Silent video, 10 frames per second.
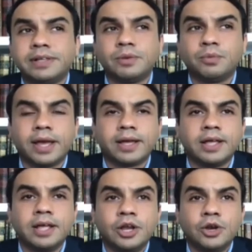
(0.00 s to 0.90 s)
that we're
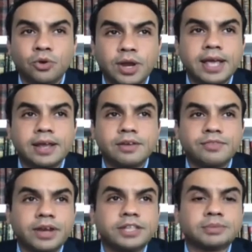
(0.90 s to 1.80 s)
today in a
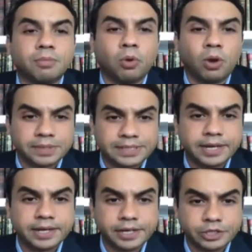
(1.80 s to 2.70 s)
very small
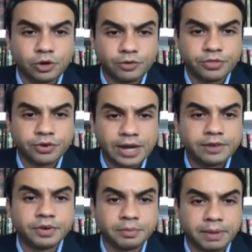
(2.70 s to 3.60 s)
percentage of the
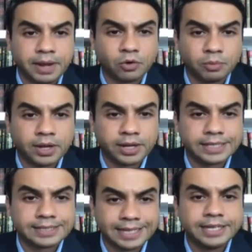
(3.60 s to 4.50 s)
relevant micro
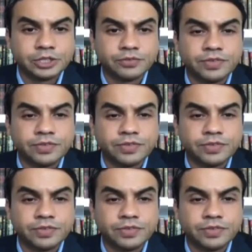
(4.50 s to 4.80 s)
markets in each of